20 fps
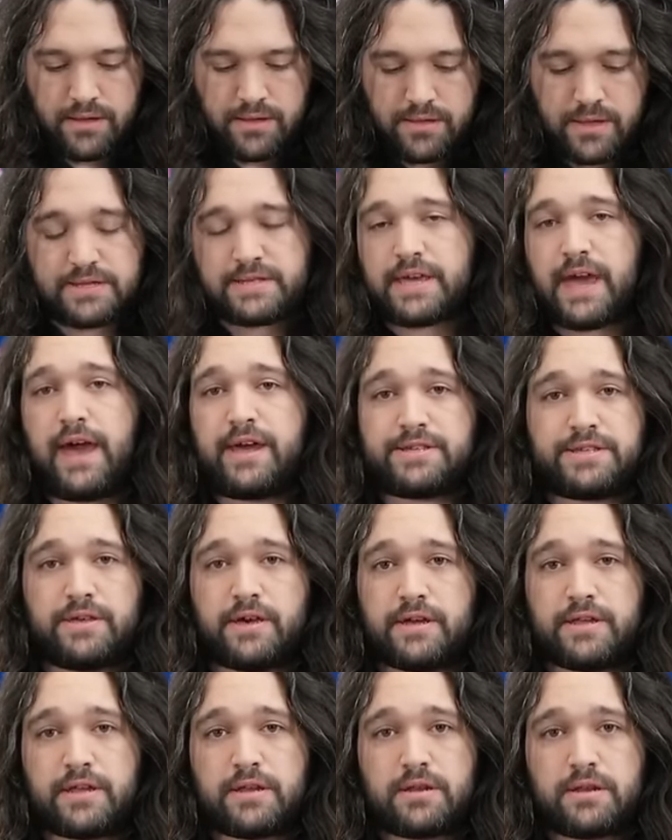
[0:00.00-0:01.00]
That's
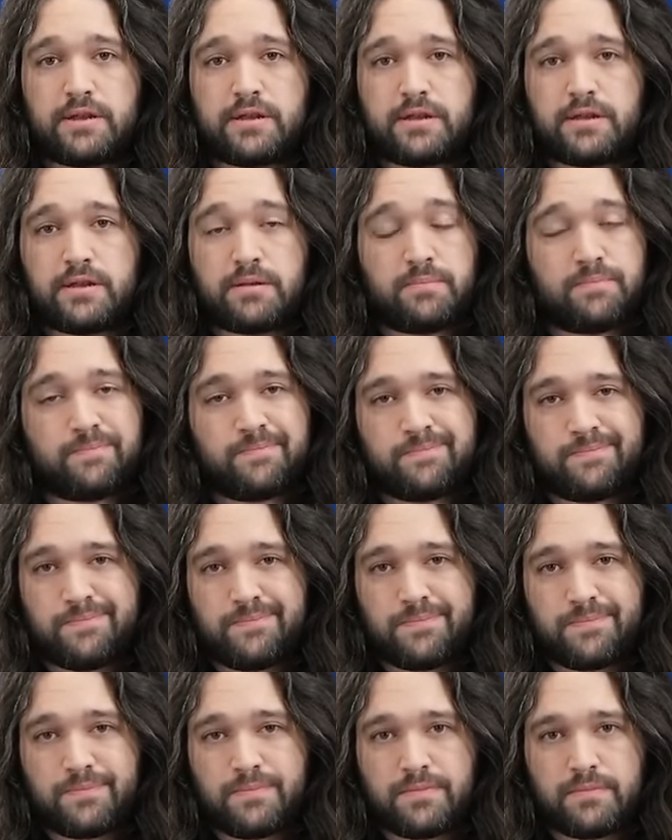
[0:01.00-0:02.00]
gaslighting.
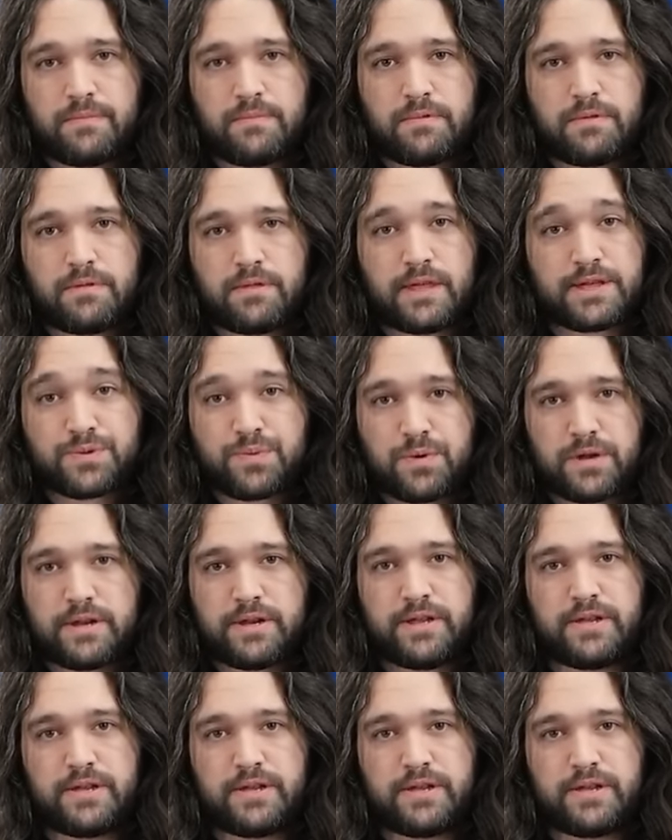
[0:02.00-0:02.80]
That's what it